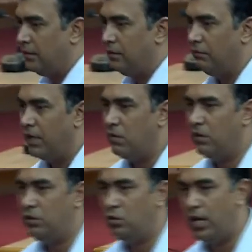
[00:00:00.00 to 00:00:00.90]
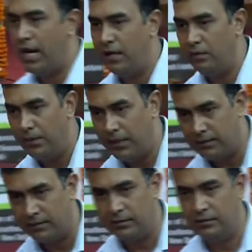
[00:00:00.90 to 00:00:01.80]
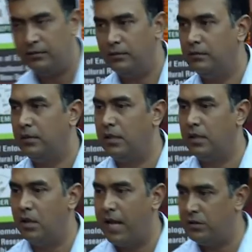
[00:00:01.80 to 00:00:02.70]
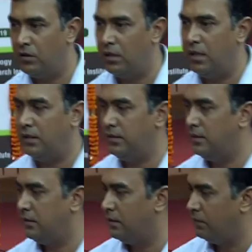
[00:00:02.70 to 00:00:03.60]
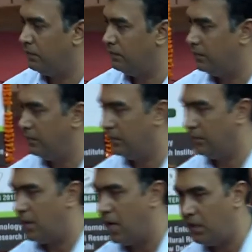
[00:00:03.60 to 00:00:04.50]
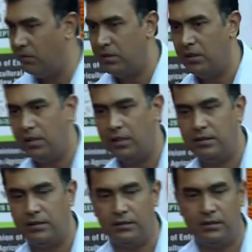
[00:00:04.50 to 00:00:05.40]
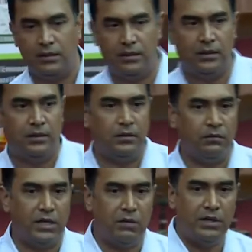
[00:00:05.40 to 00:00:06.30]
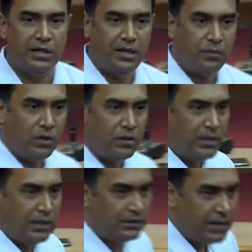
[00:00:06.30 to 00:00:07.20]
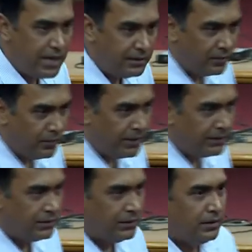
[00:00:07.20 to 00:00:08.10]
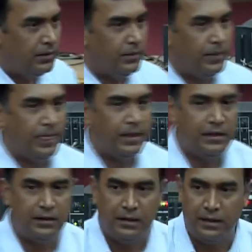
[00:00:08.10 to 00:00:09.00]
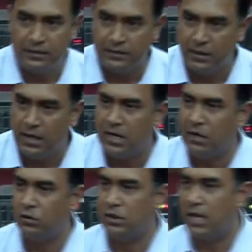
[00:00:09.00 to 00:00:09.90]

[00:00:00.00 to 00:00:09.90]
Whenever you add a base in natural conditions, in artificial conditions, whenever DNA polymerase adds a base, it releases a hydrogen